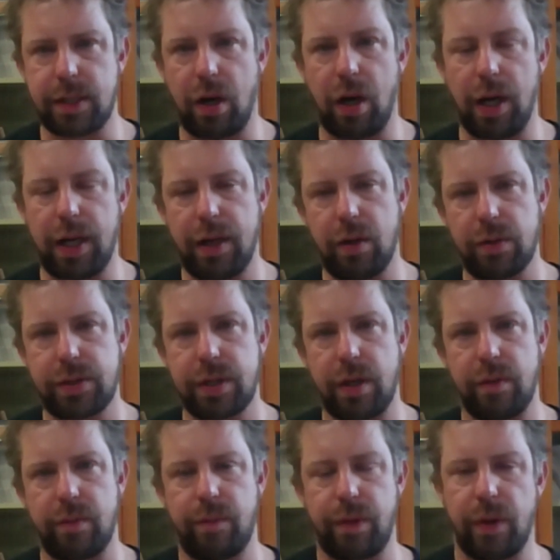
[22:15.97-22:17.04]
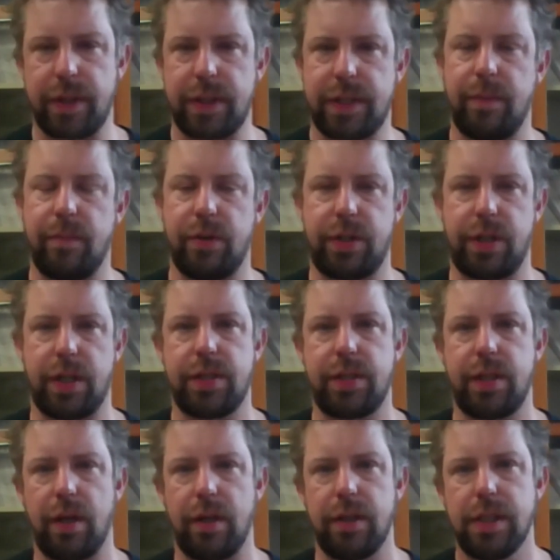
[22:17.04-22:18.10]
Oh, and also brewing temperature.
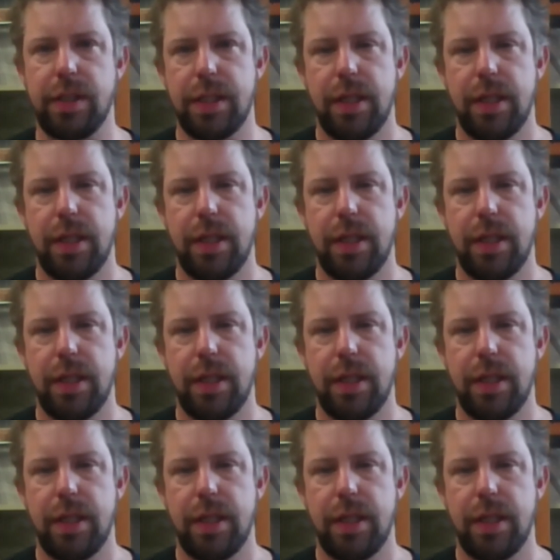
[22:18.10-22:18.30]
So